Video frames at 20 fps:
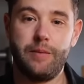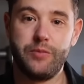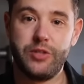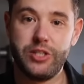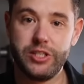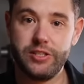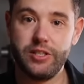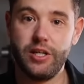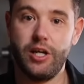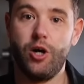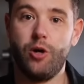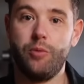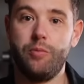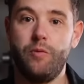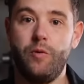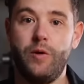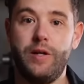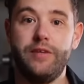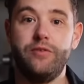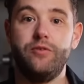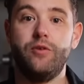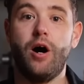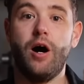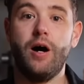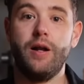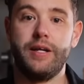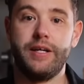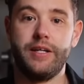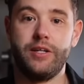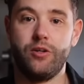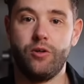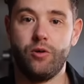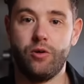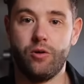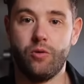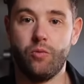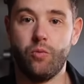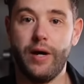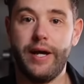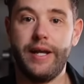just to help really dial in
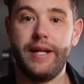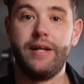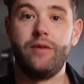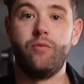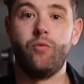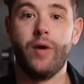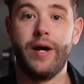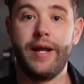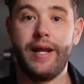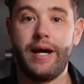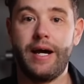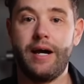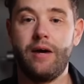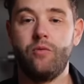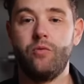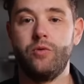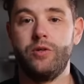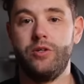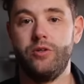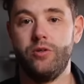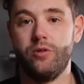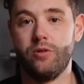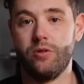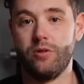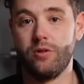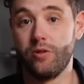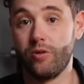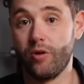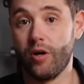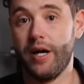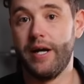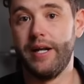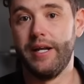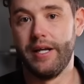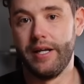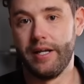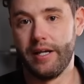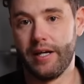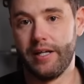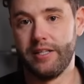your weight in, weight out with your
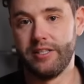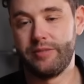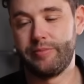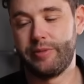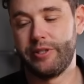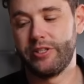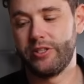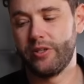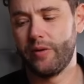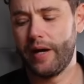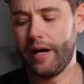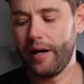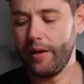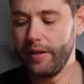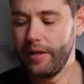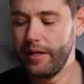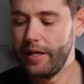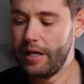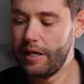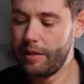grinding and espresso out.